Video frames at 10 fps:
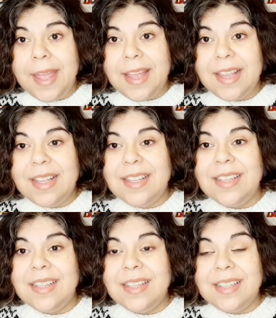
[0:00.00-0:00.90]
but
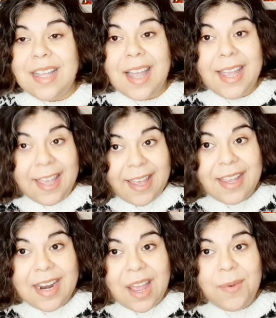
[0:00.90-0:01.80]

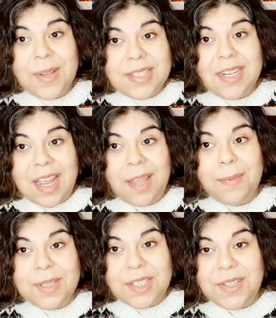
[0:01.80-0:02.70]
again, I wasn't
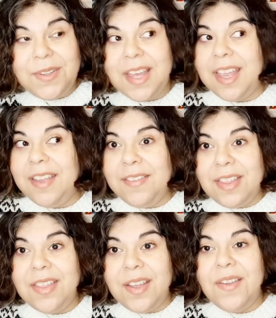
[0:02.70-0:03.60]
able to do that,
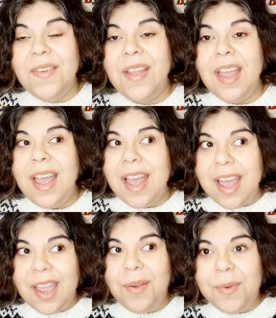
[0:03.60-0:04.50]
even though
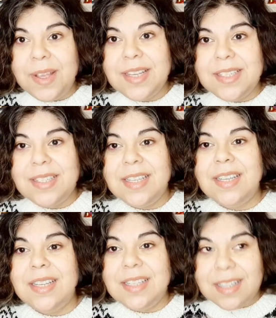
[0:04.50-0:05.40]
I was
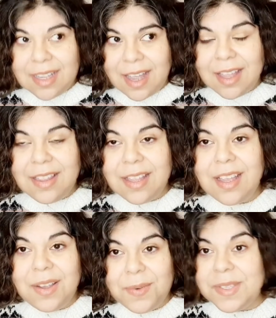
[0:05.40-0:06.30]
the
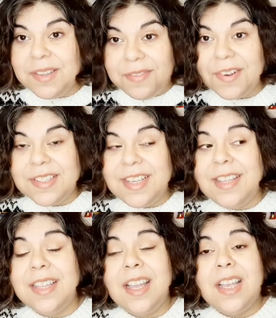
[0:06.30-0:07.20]

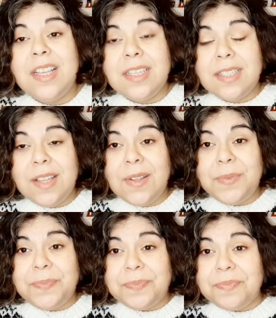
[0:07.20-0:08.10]
14th.
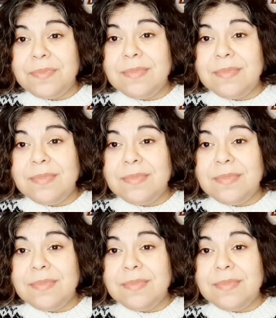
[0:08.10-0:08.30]
So